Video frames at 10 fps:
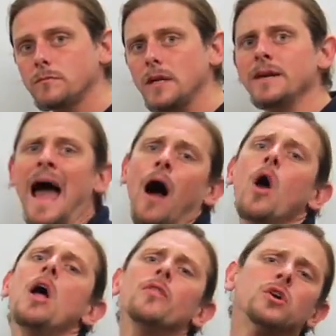Now,
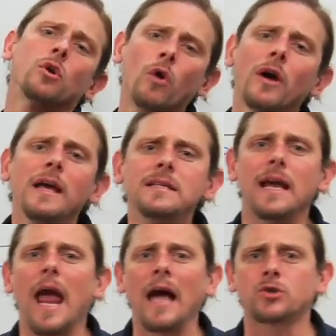there's a real
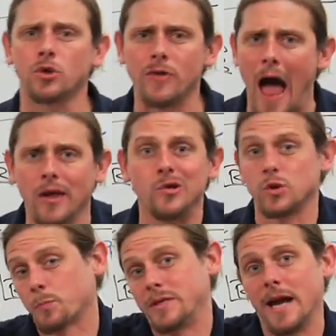easy answer to that. You
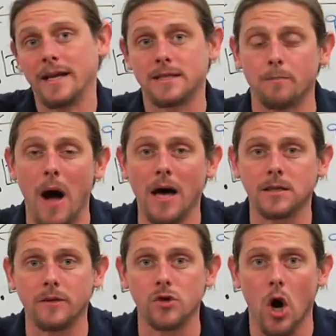just pretend it's a
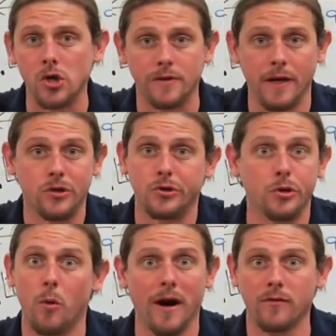positive charge and then just do
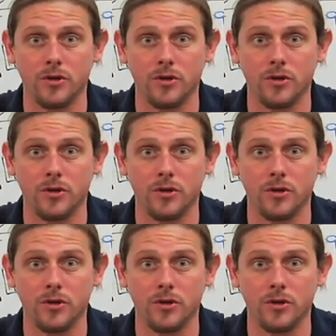whatever's